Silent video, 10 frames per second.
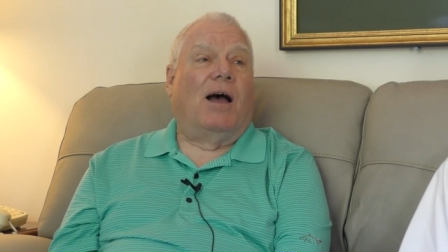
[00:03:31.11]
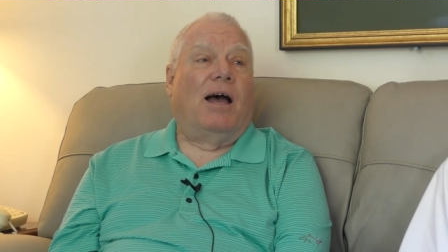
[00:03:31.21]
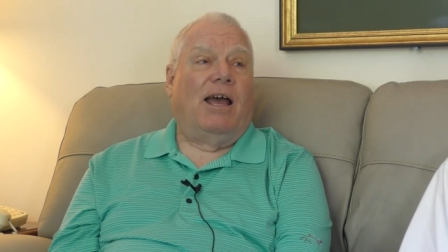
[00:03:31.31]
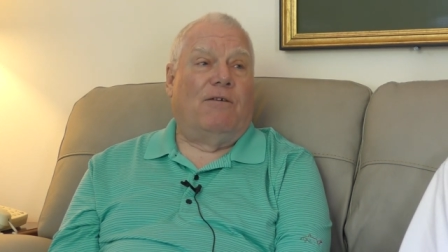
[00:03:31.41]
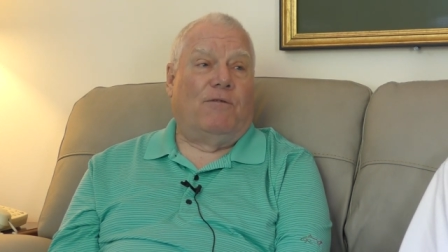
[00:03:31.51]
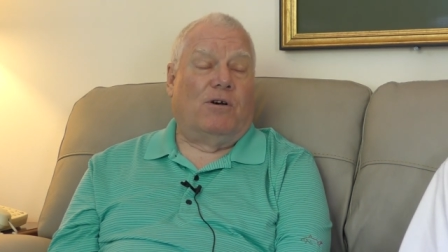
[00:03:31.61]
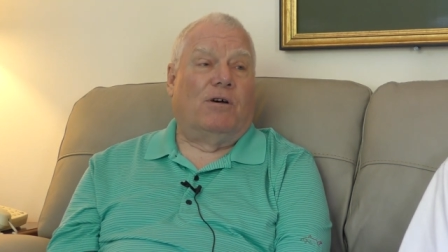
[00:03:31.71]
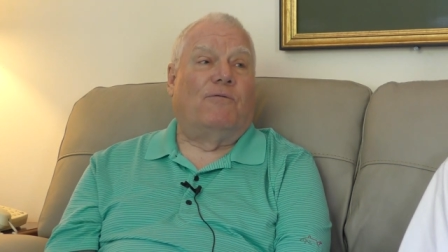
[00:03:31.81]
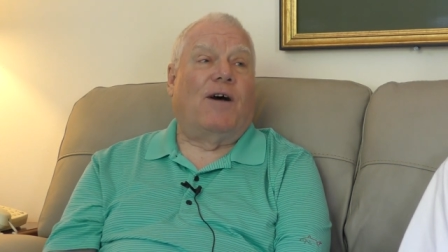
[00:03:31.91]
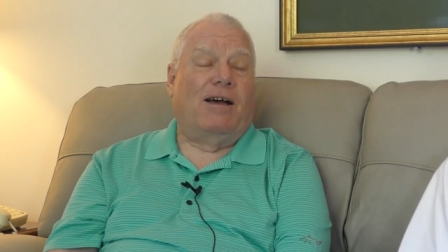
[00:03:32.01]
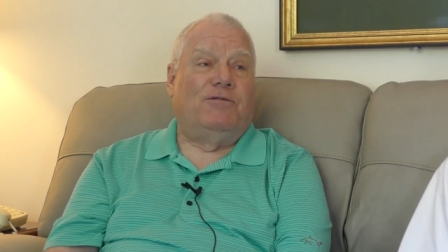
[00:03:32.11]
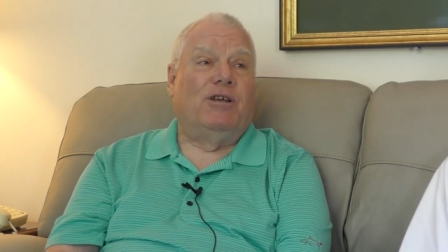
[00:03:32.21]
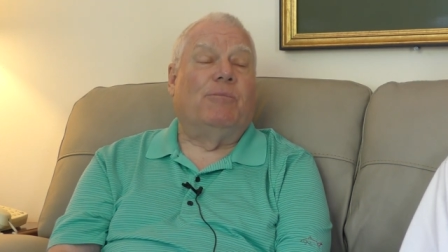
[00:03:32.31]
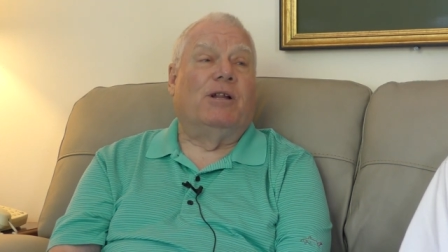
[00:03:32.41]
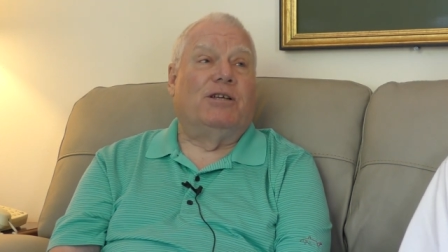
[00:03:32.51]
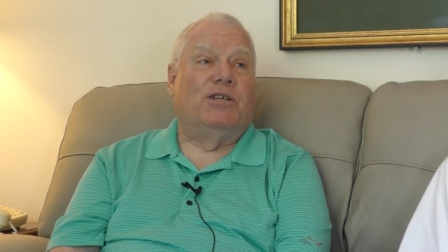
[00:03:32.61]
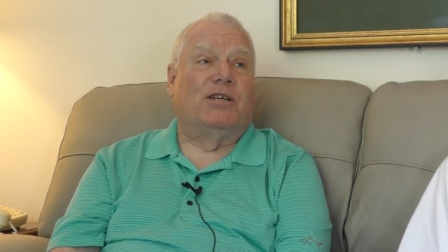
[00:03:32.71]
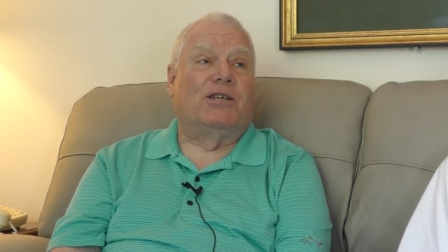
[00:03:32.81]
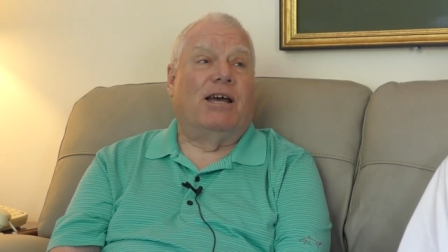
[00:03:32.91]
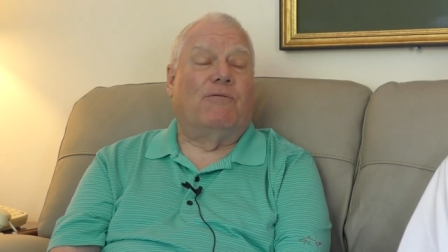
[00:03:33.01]
I have uh, five siblings.
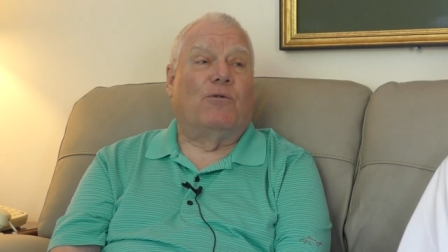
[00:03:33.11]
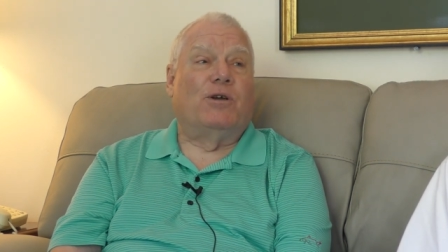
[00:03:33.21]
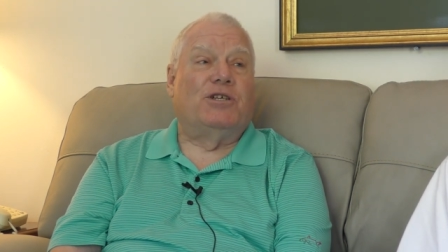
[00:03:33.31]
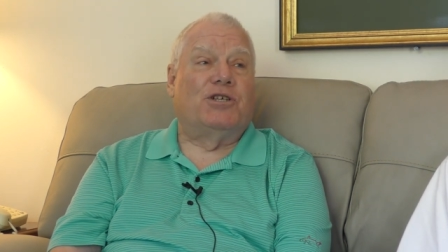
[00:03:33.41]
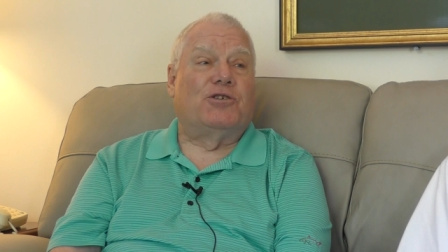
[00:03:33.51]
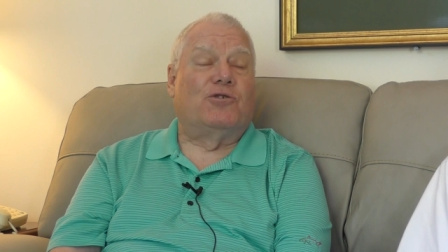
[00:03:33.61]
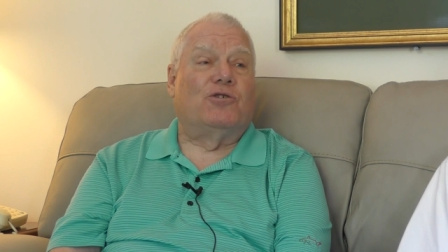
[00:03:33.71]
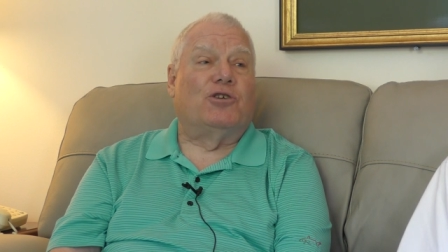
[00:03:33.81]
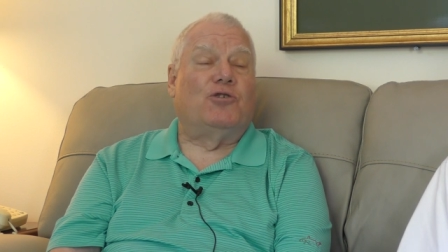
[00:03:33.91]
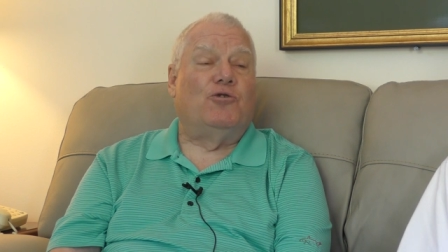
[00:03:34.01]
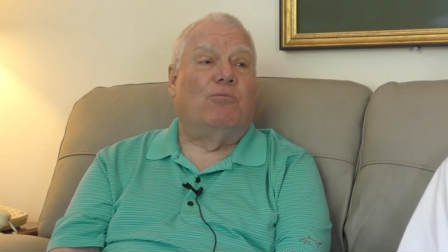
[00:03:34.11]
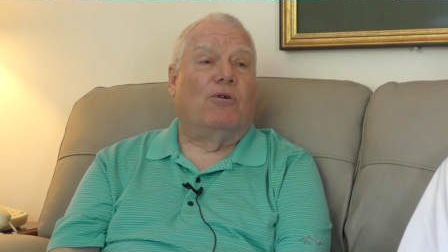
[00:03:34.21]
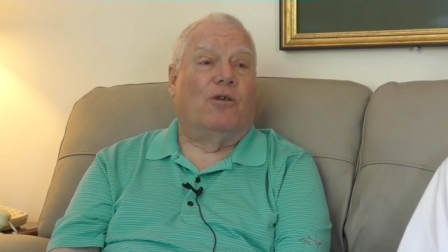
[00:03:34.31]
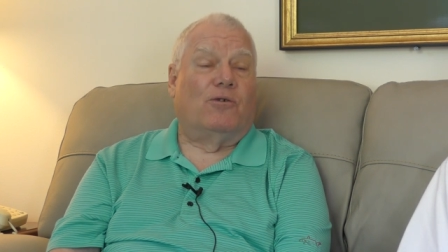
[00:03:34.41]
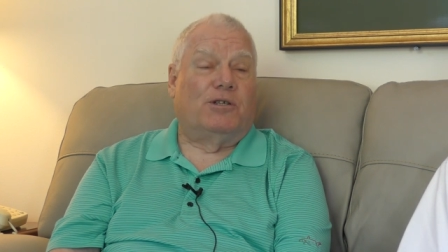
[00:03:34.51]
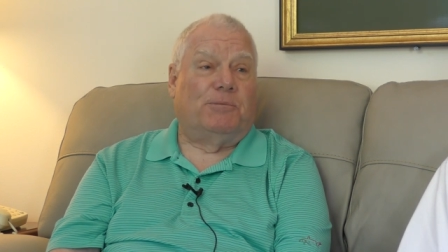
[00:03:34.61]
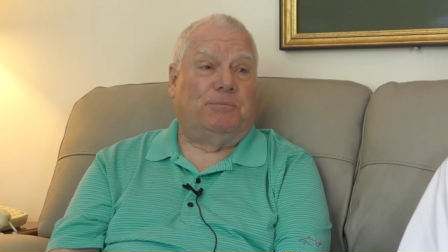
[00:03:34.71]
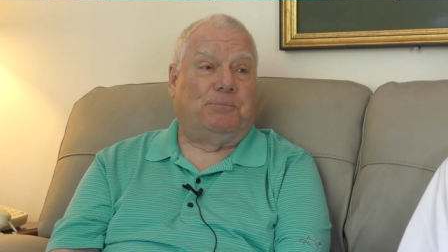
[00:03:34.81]
Yes, I have three sisters and two brothers.